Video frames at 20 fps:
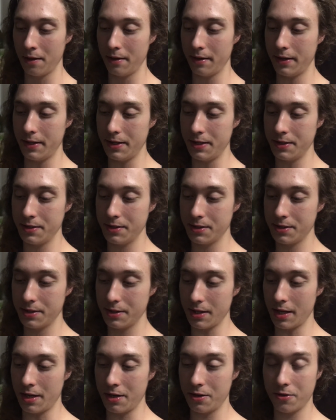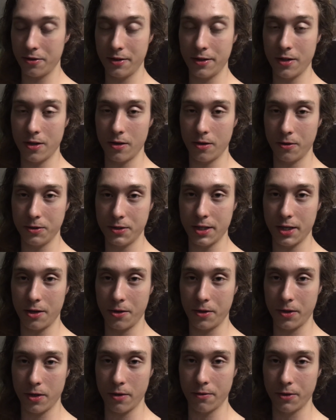he's entering the
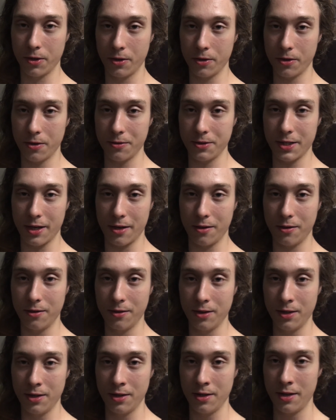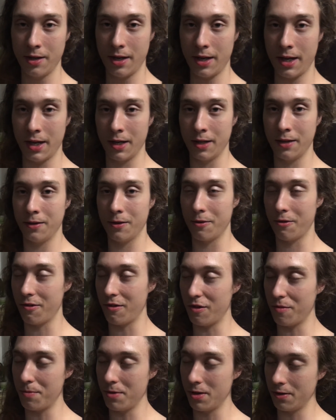hotel, the Overlook Hotel, and there's
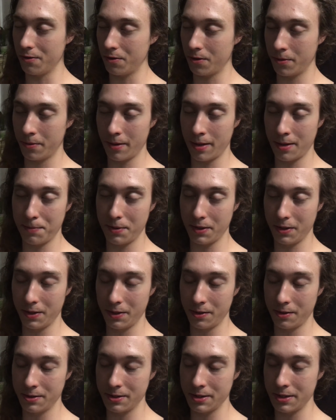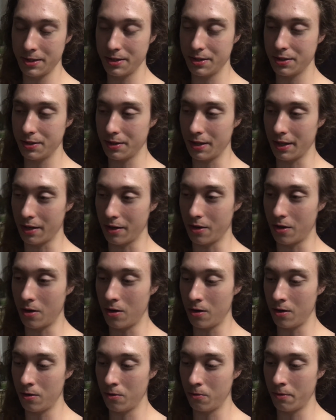these beautiful red pillars, and it's like an
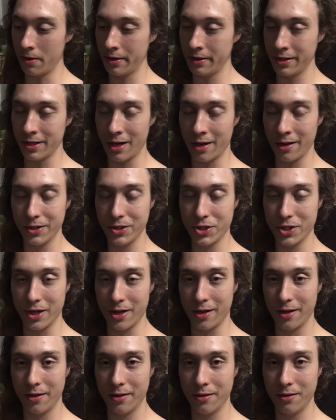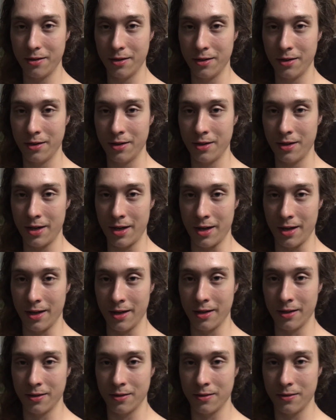all one dolly shot,
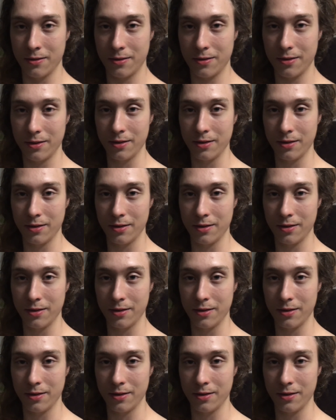and